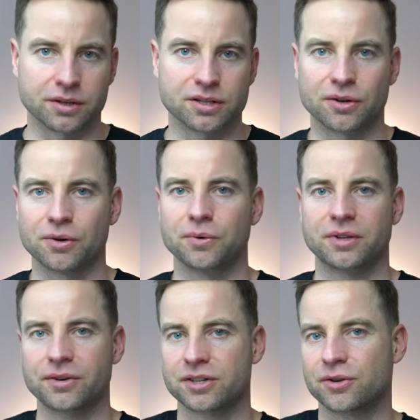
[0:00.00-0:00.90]
So
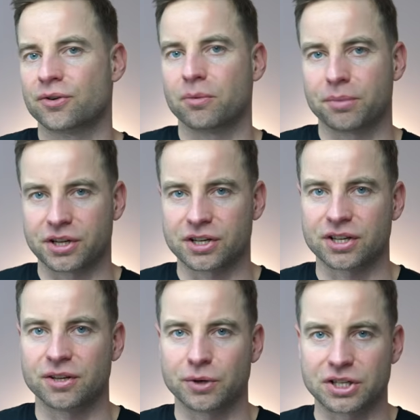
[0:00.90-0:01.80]
there is your
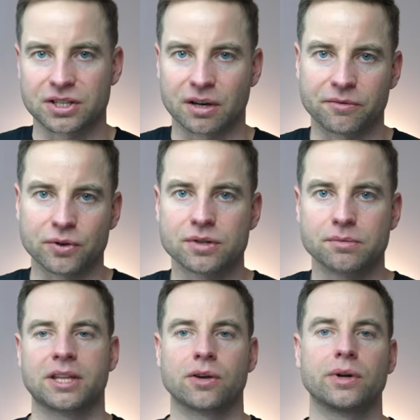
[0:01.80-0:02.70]
competition, which is obvious,
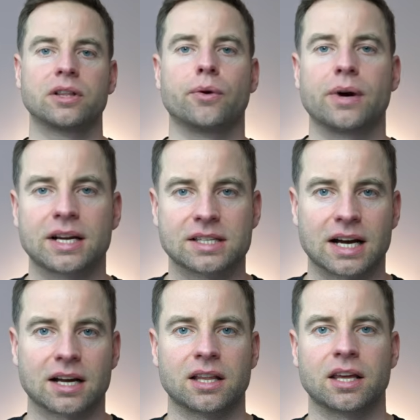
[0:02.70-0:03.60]
but you will know
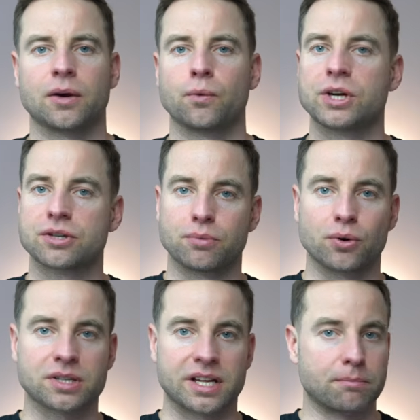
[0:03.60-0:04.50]
exactly which
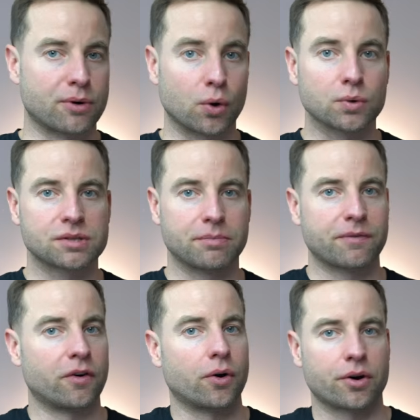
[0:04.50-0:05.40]
books they browsed
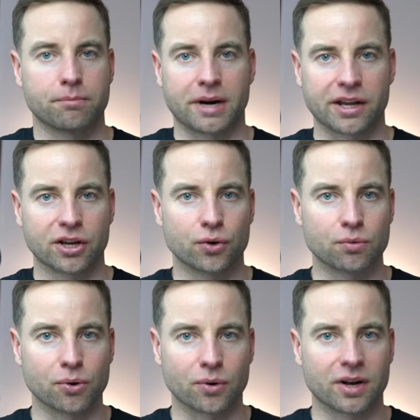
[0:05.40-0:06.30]
before buying your
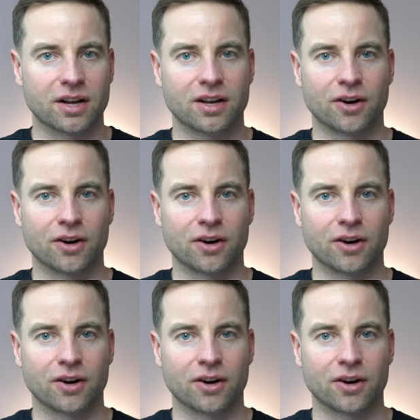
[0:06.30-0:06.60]
book,